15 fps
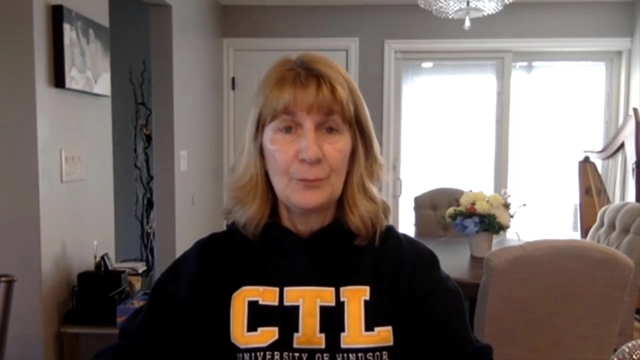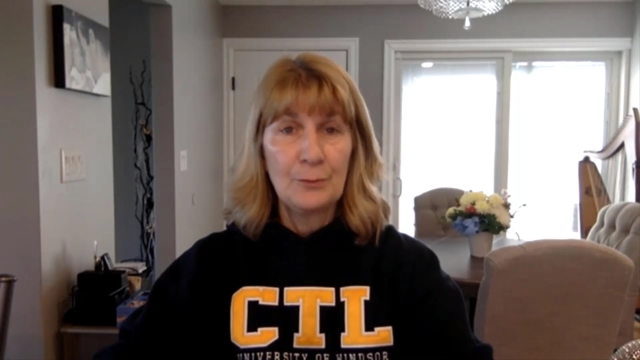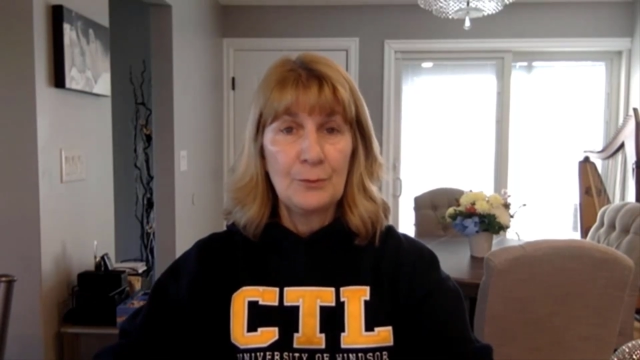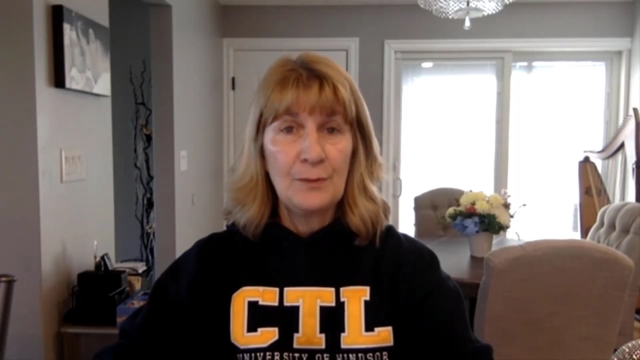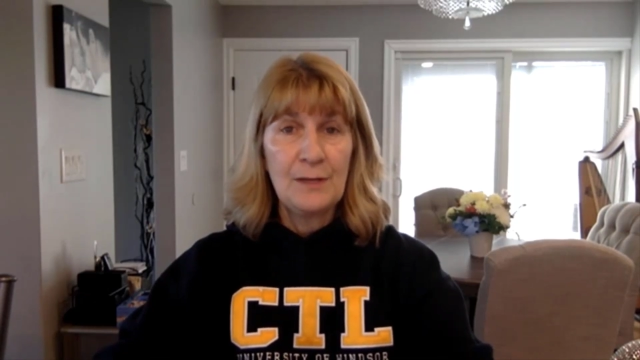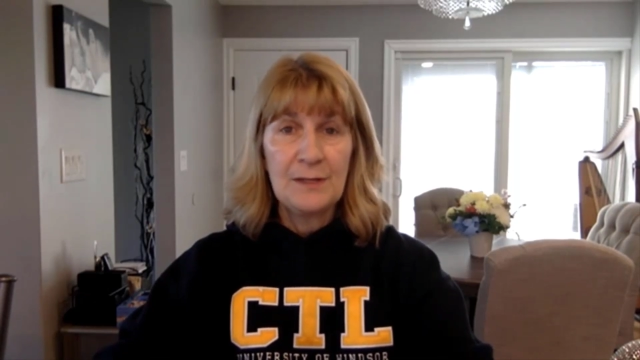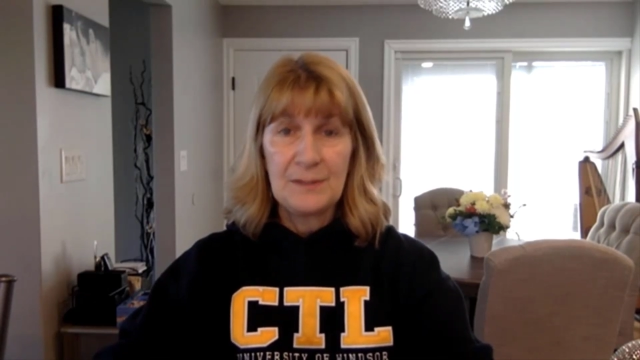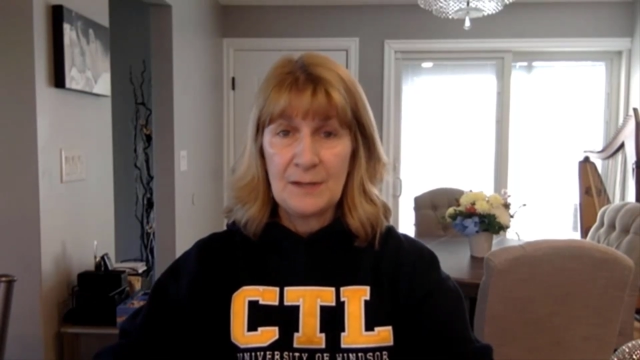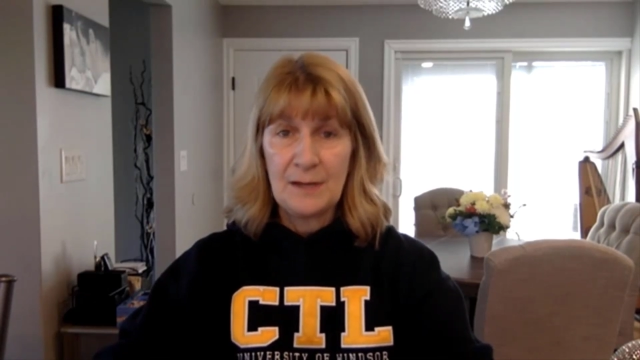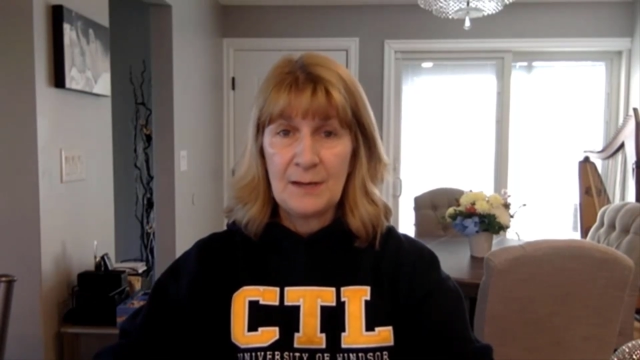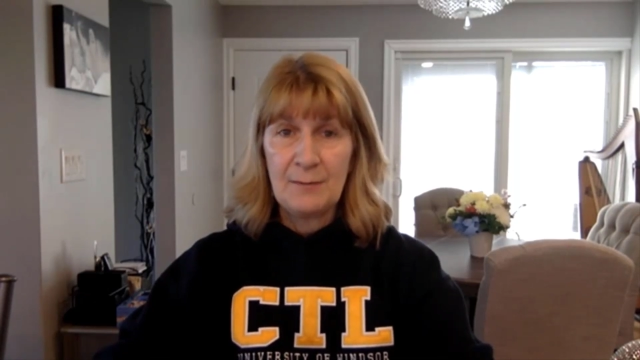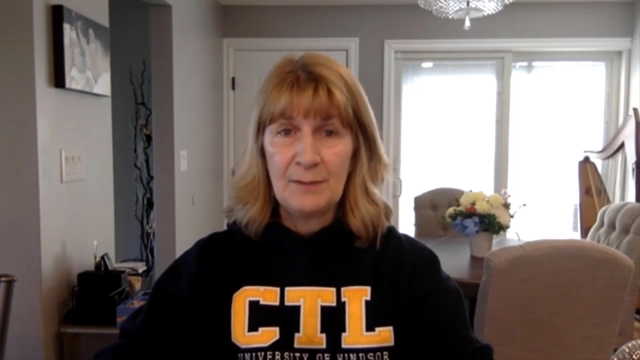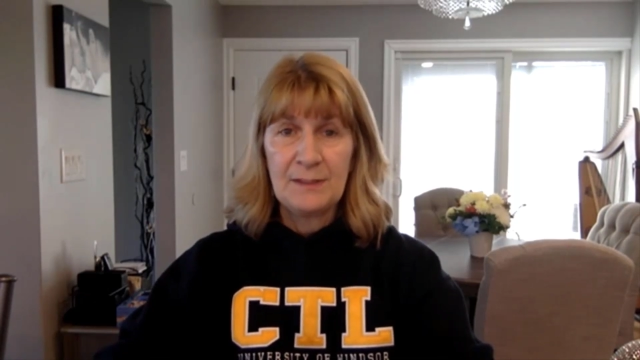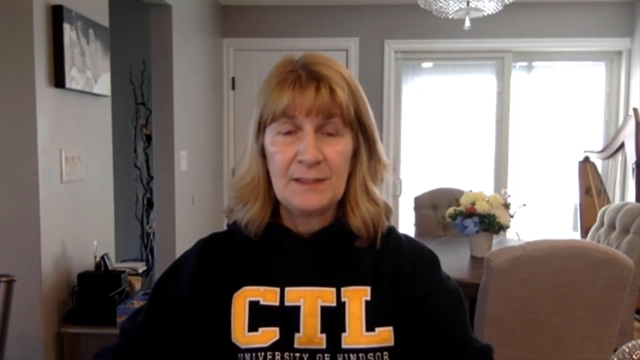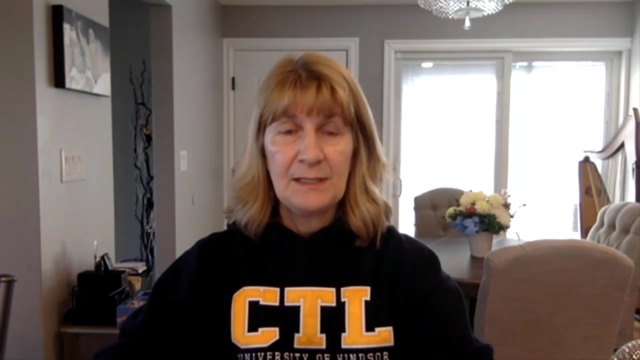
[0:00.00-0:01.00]
through the
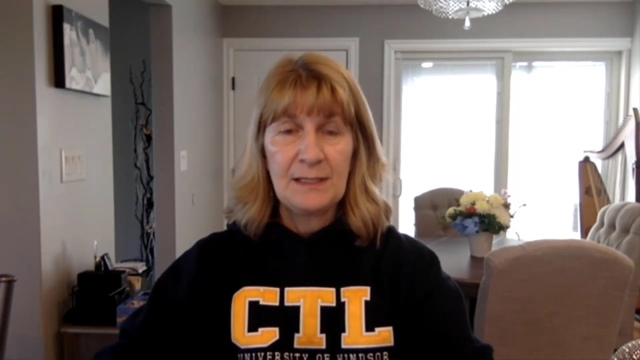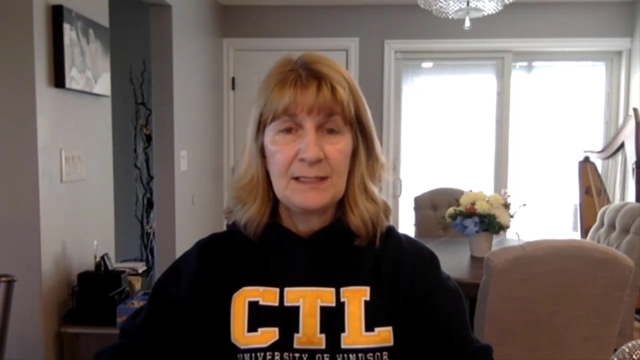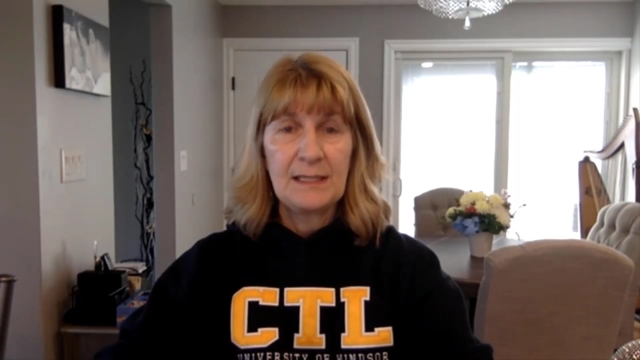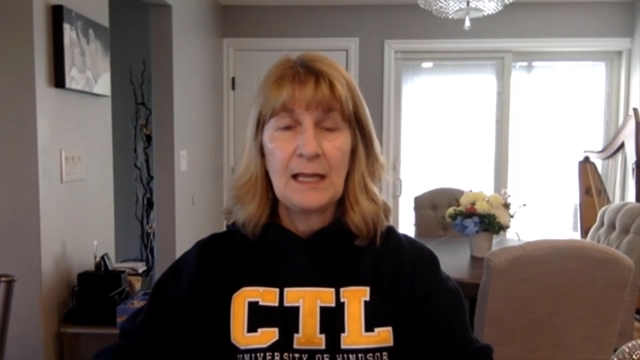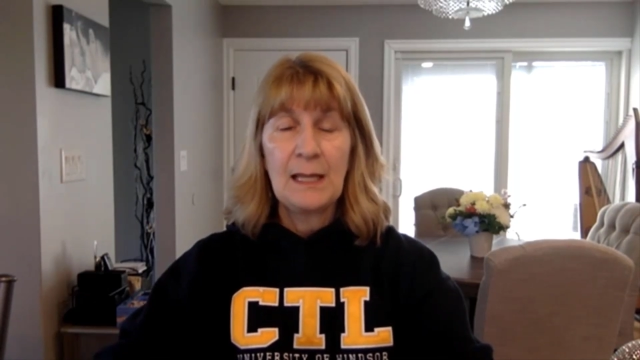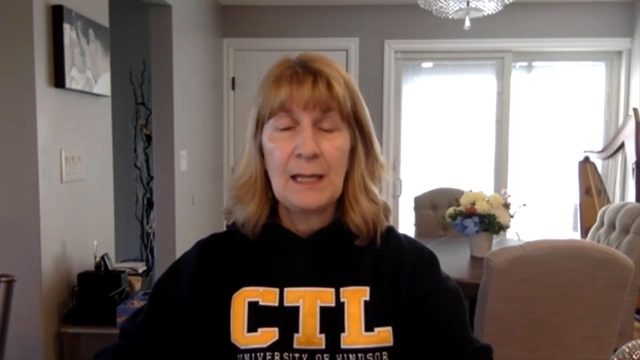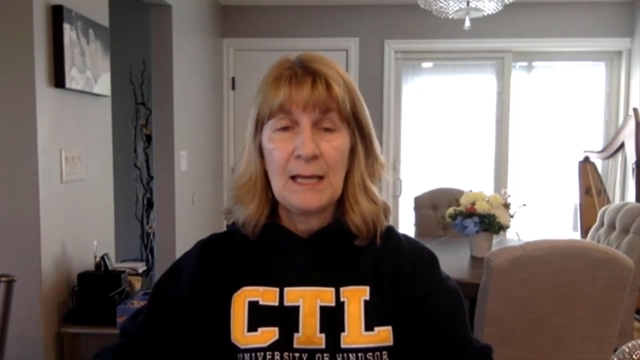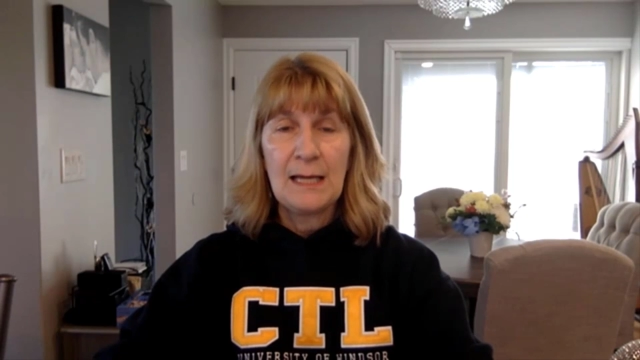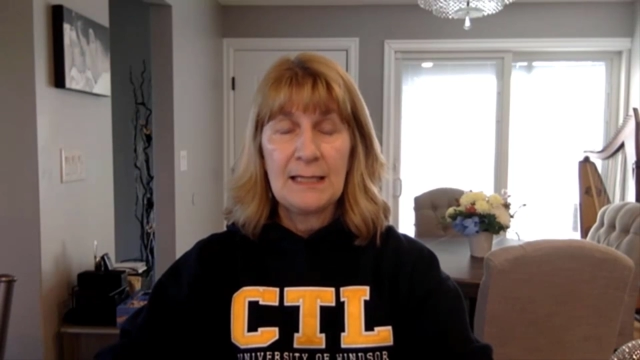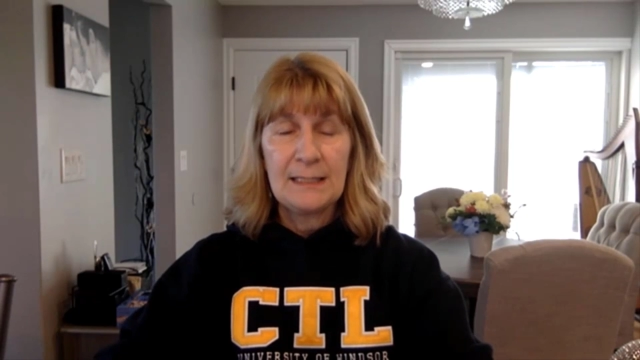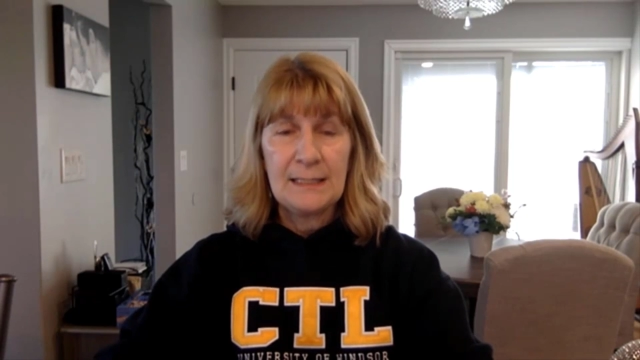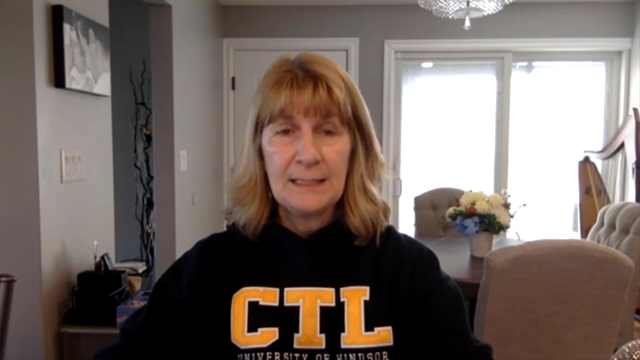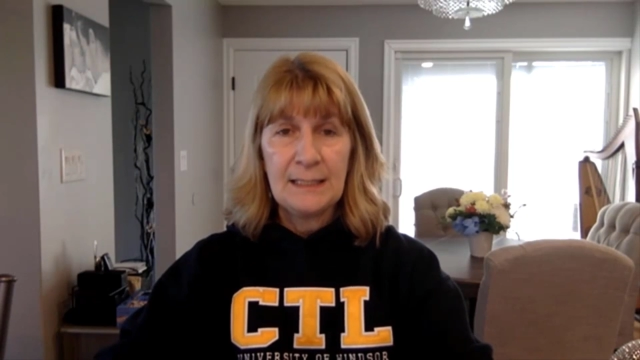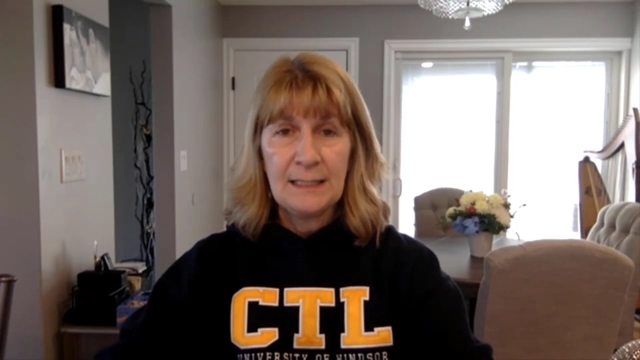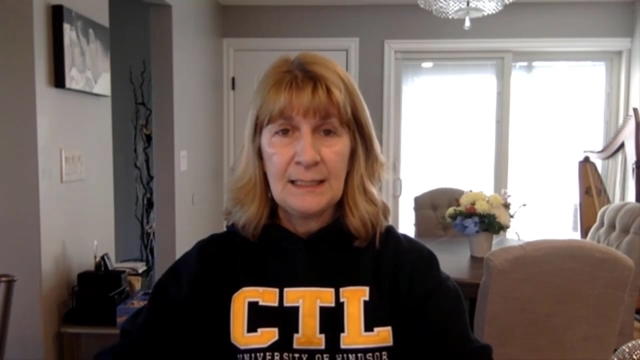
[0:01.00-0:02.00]
assignments. It's
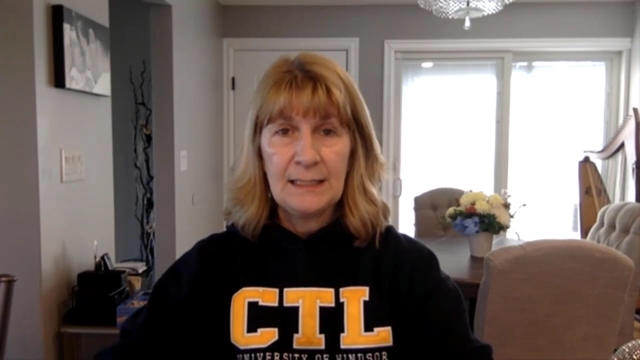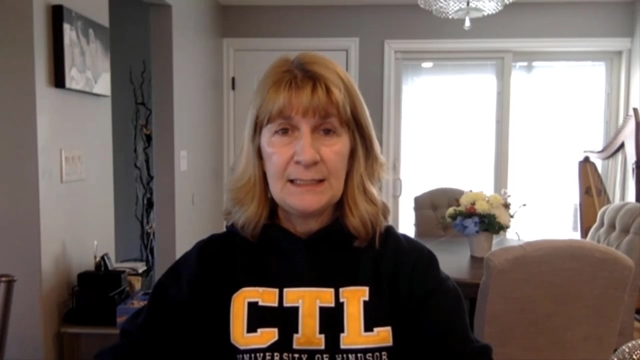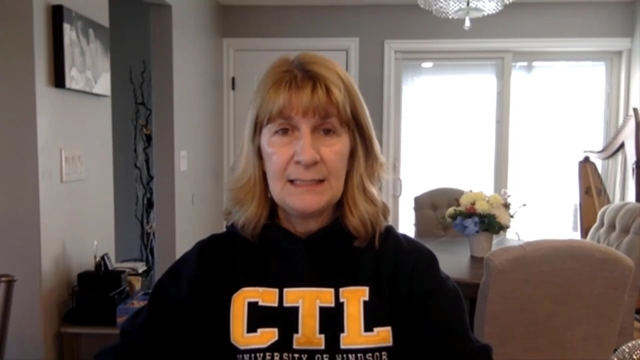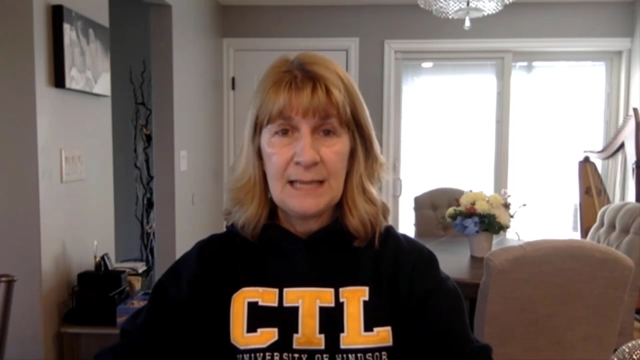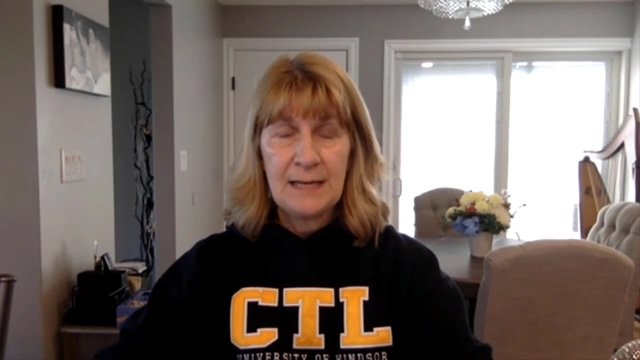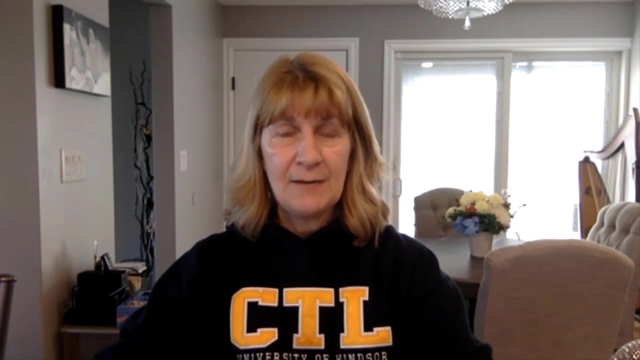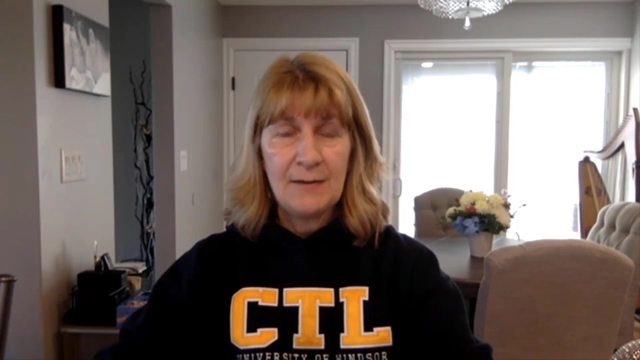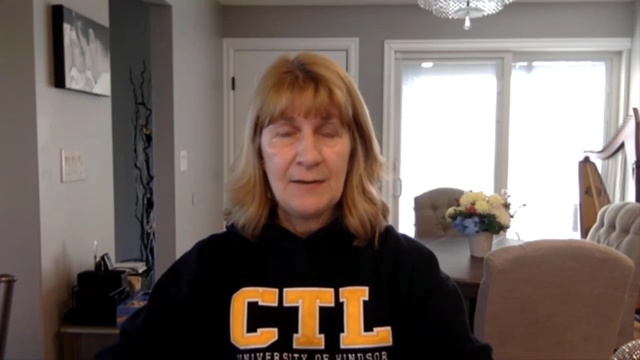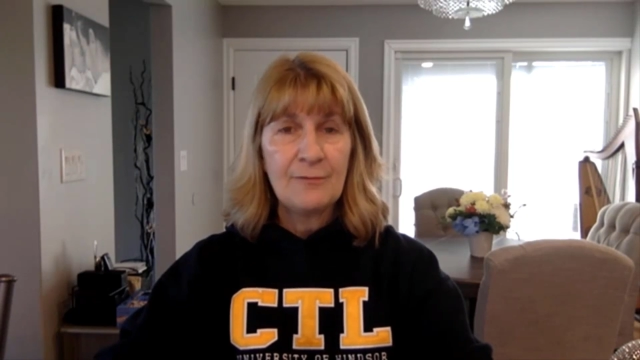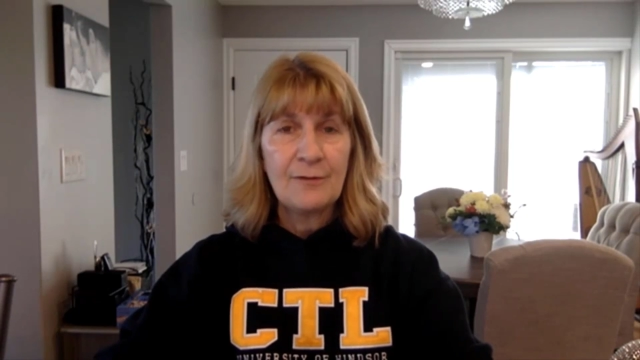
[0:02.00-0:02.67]
collecting data